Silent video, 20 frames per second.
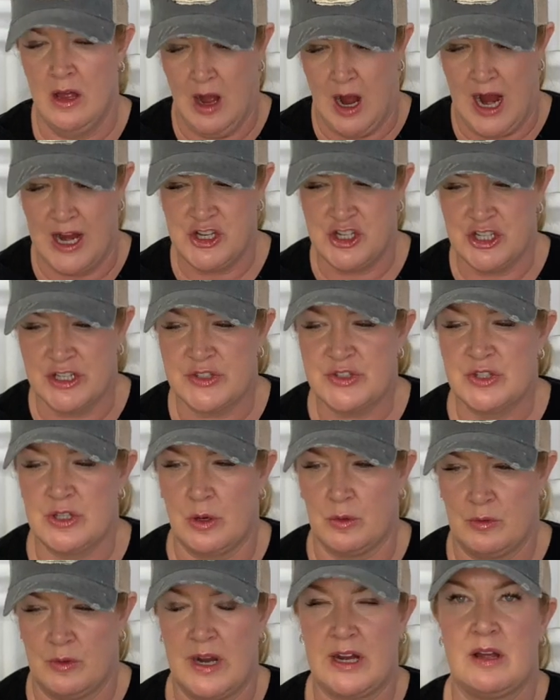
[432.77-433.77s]
I just
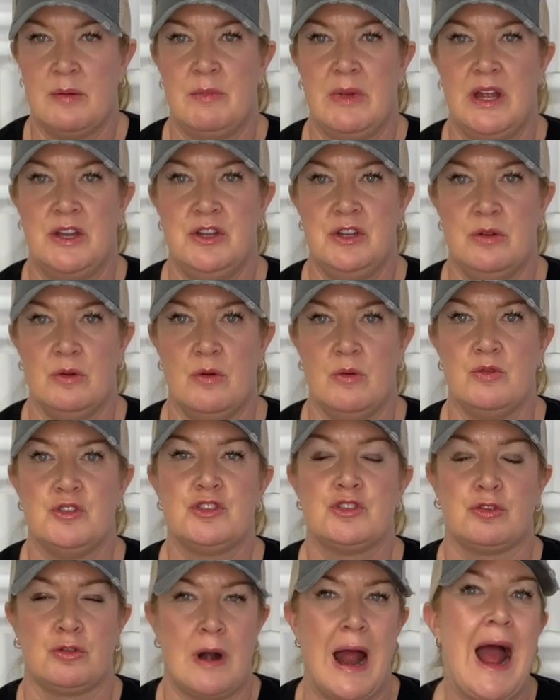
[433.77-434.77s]
don't recommend you
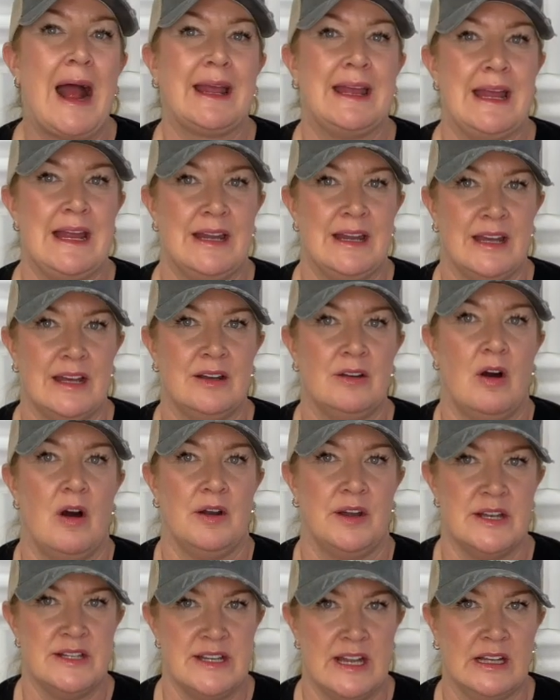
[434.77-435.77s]
tracking it
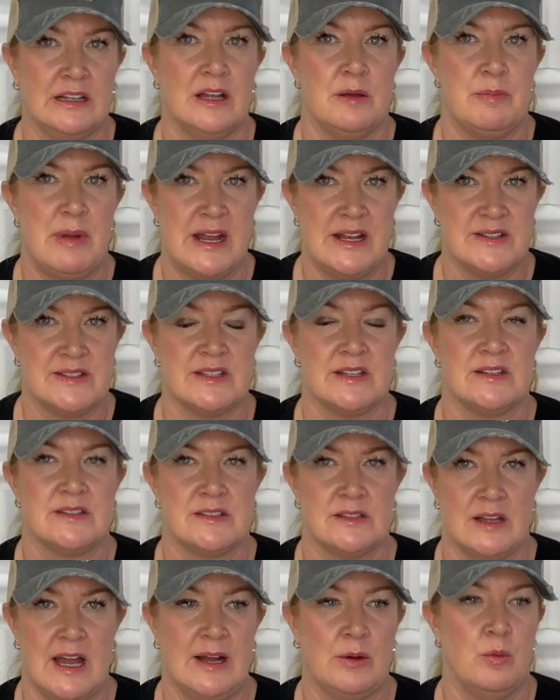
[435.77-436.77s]
on a daily
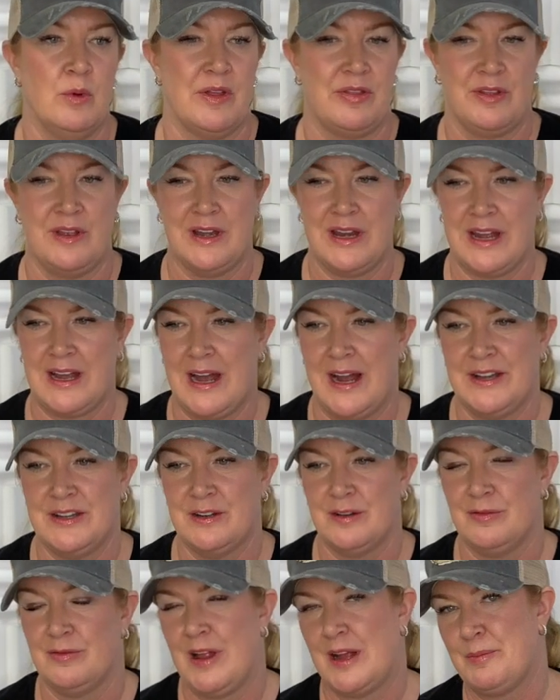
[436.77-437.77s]
basis, like with any kind
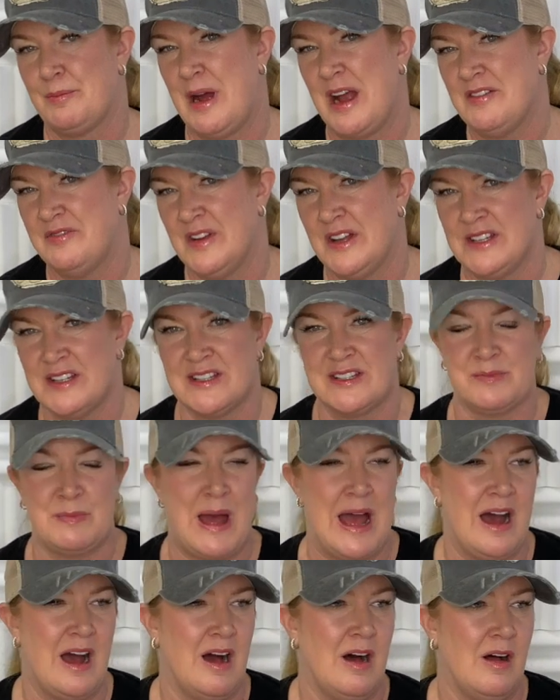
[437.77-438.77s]
of like
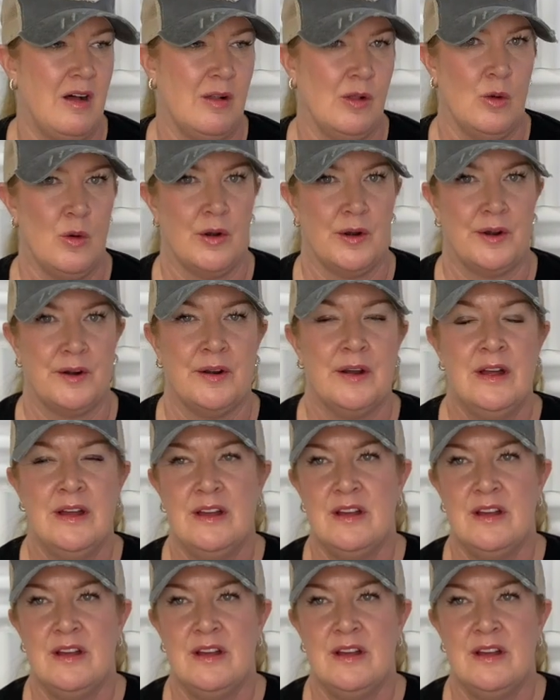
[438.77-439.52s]
MyFitnessPal or